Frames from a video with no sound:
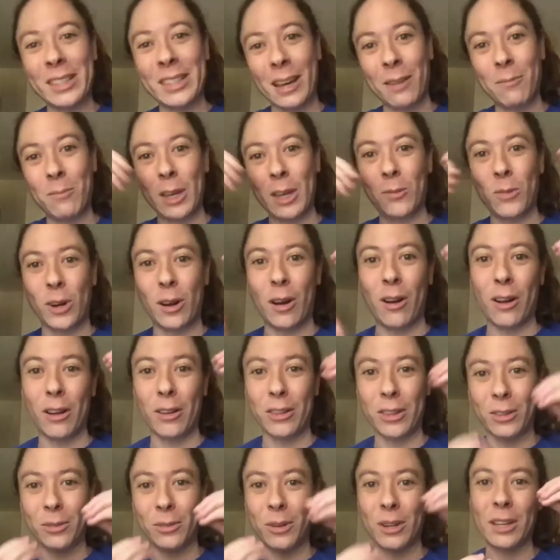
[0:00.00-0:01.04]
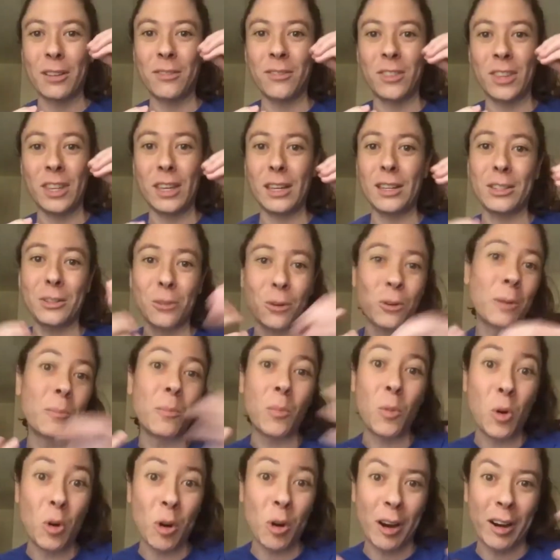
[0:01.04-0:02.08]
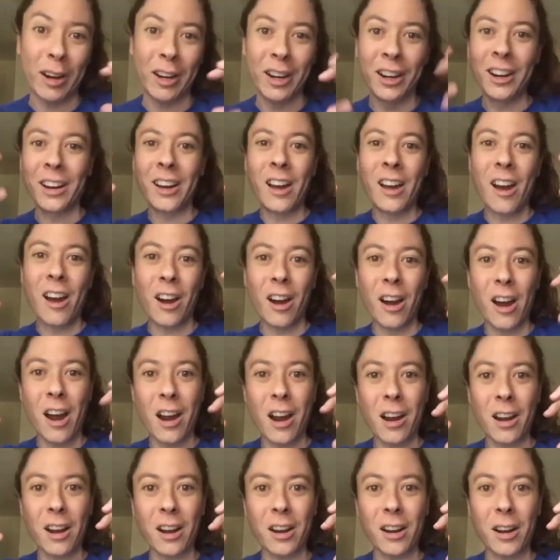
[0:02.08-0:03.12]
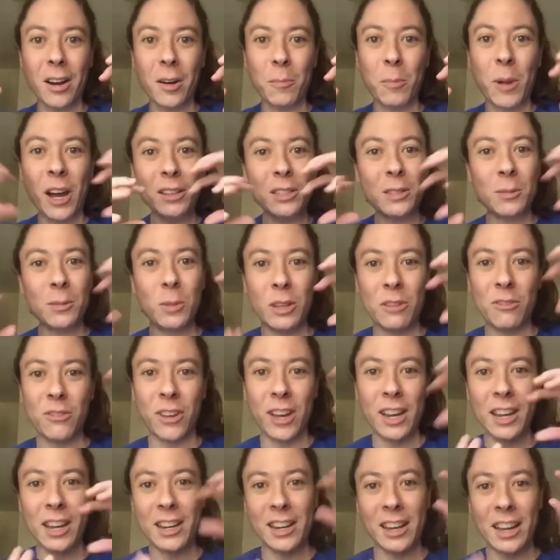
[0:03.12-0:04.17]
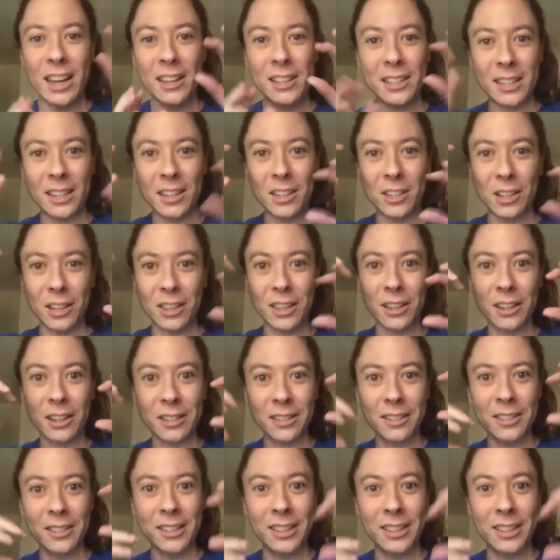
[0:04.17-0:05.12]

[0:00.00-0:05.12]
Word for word: mean when all three of these or more are possibly fighting against each other?